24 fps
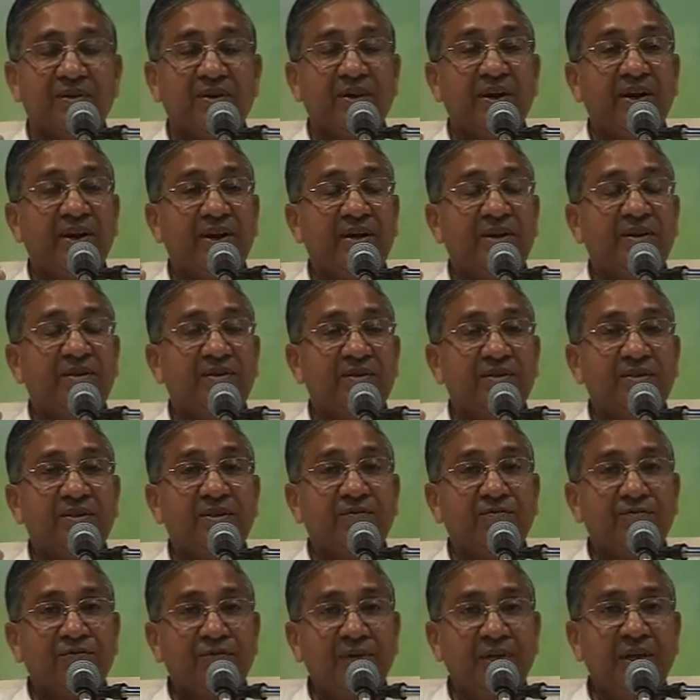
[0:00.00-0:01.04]
and the
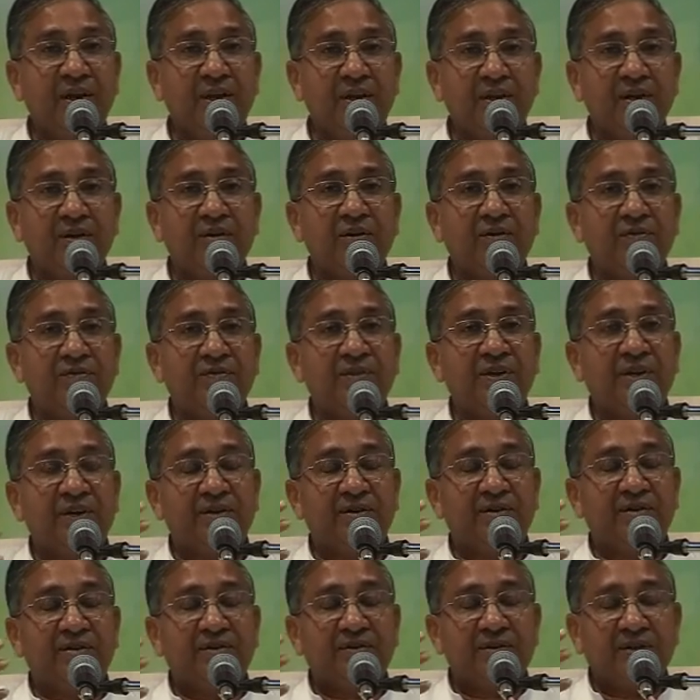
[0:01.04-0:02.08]
feeling of that
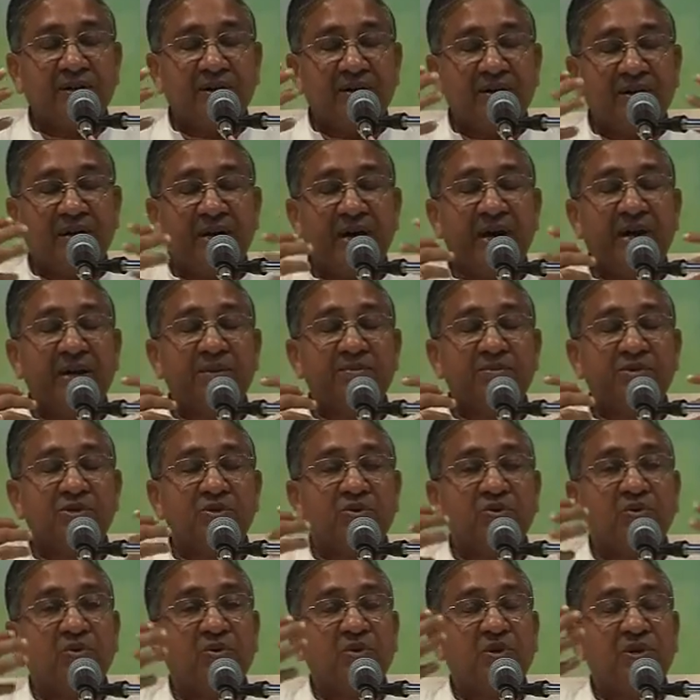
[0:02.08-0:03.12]
I am
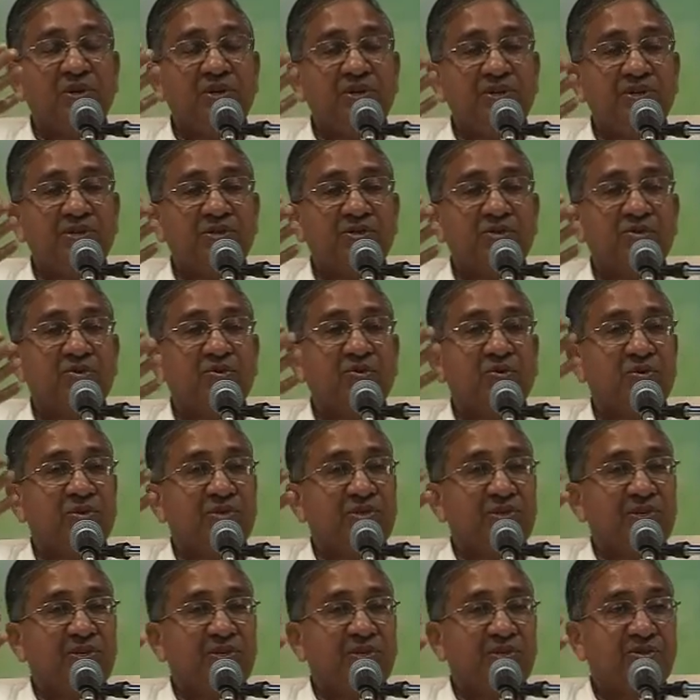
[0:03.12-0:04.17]
soul, he is soul,
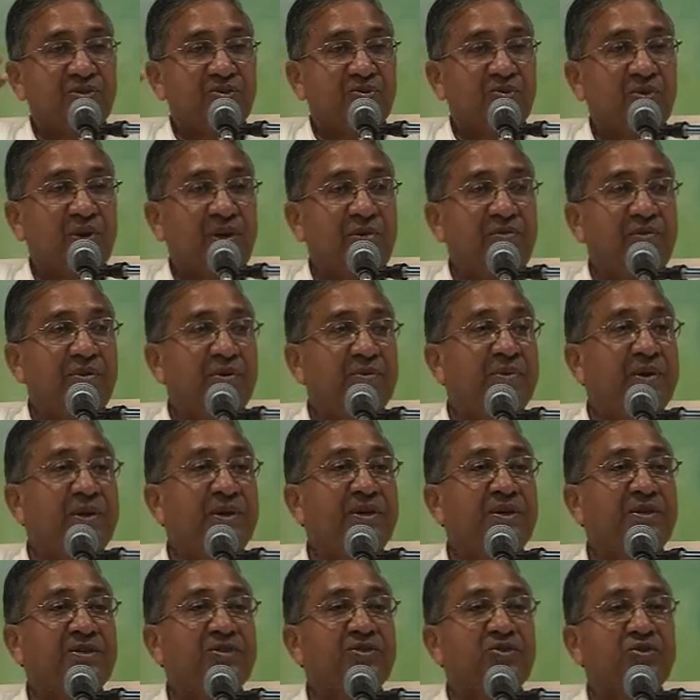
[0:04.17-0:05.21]
she is soul,
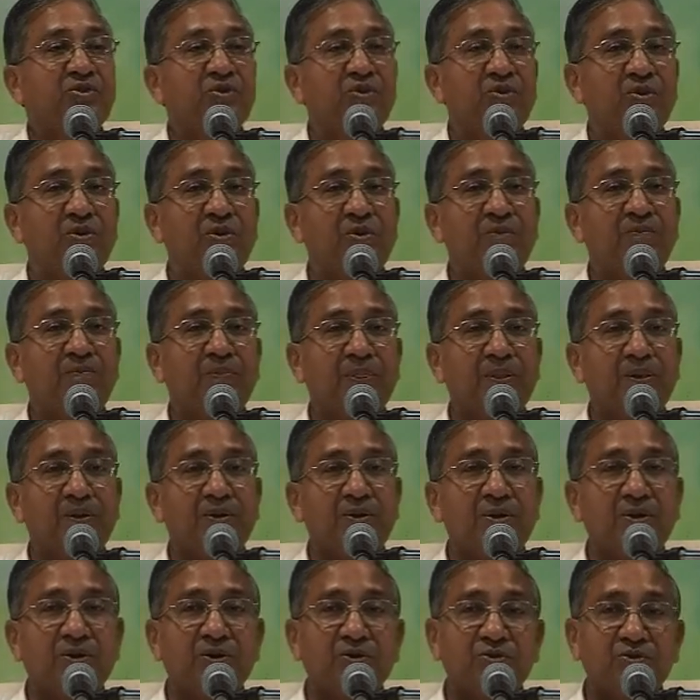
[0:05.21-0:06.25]
everybody is soul.
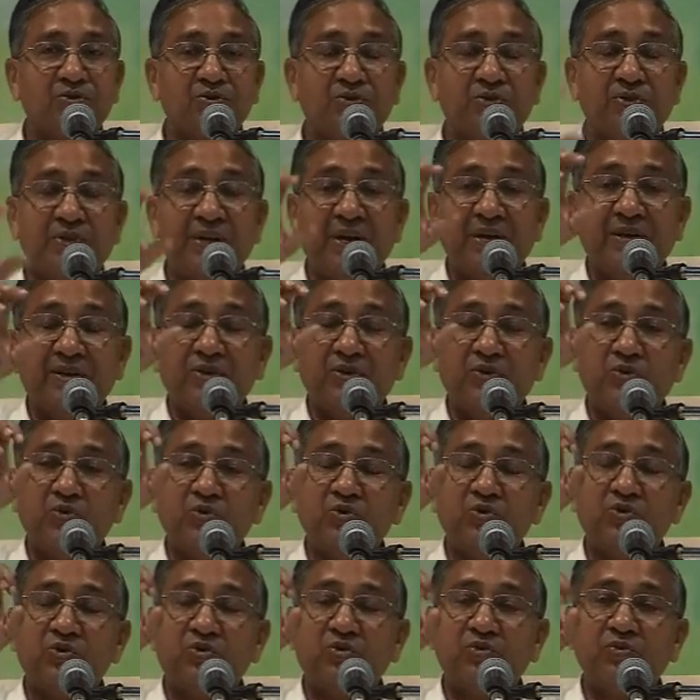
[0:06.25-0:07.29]
So that
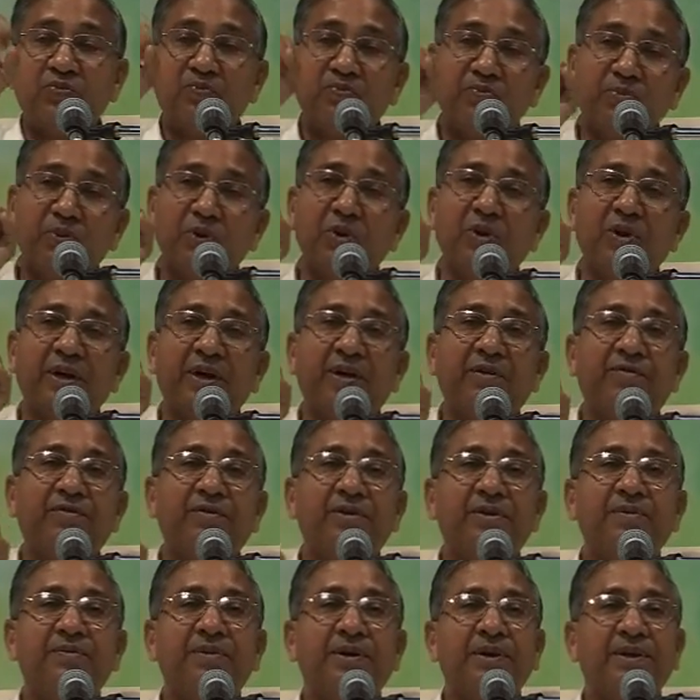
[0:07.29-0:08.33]
used to pull
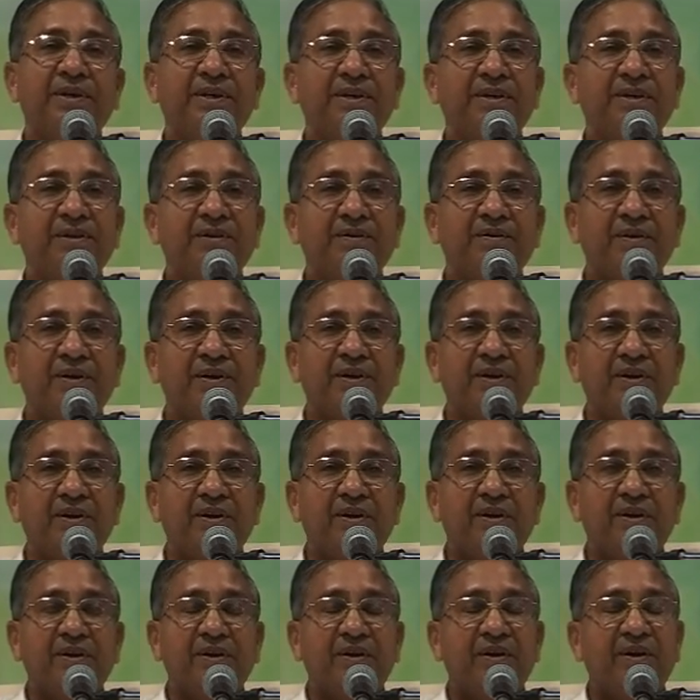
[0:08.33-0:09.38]
everybody.
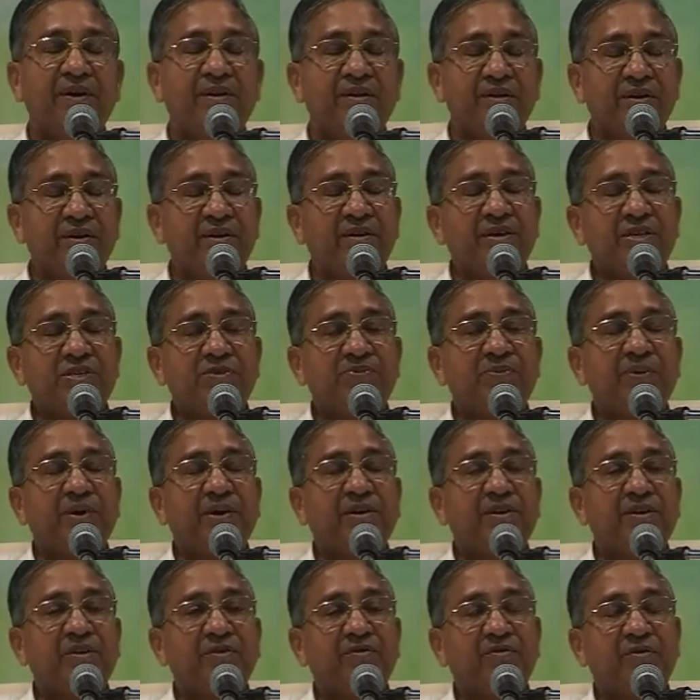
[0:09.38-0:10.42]
And
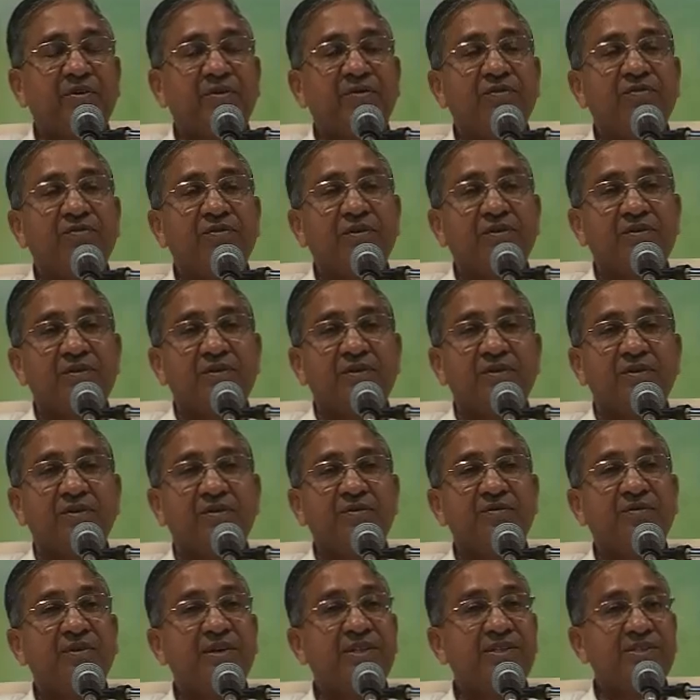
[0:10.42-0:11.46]
irrespective of uh,
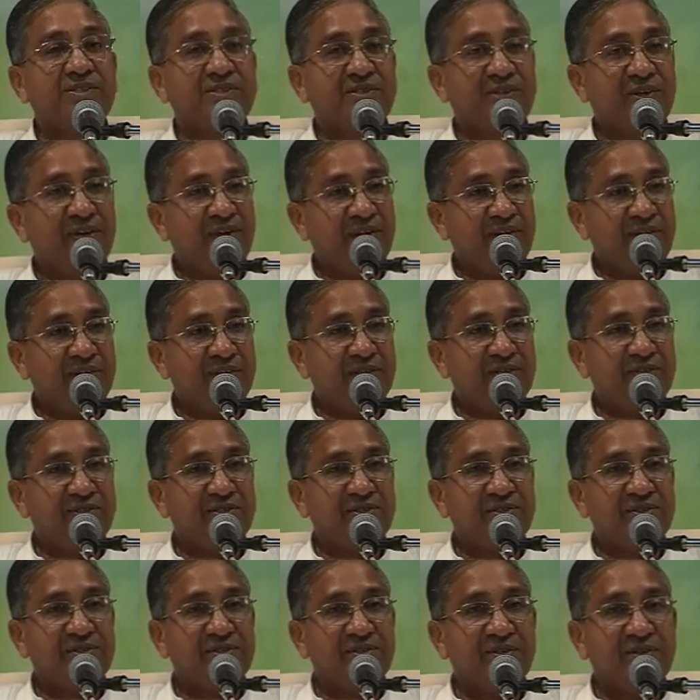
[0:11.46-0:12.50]
one's
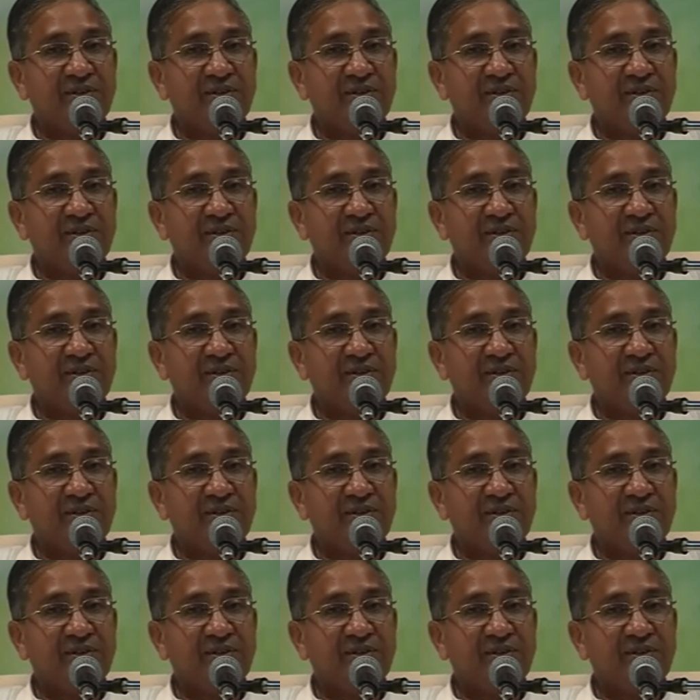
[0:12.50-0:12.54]
age,